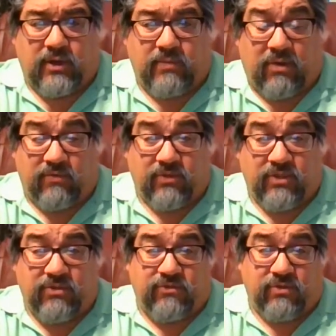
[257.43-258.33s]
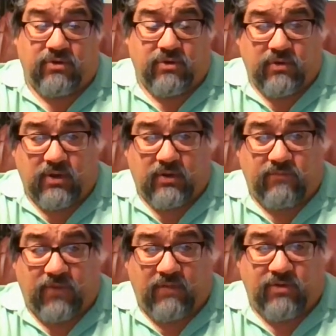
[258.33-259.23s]
However, these are
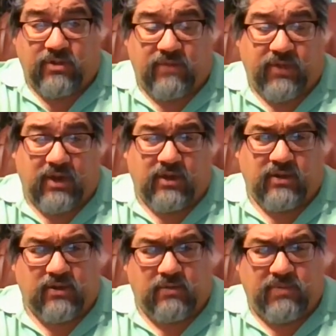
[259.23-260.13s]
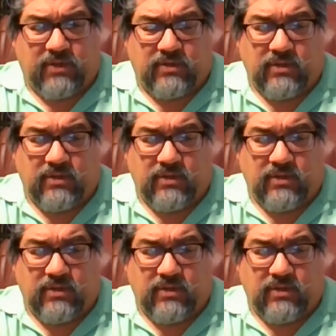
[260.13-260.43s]
flavored and they've got a little bit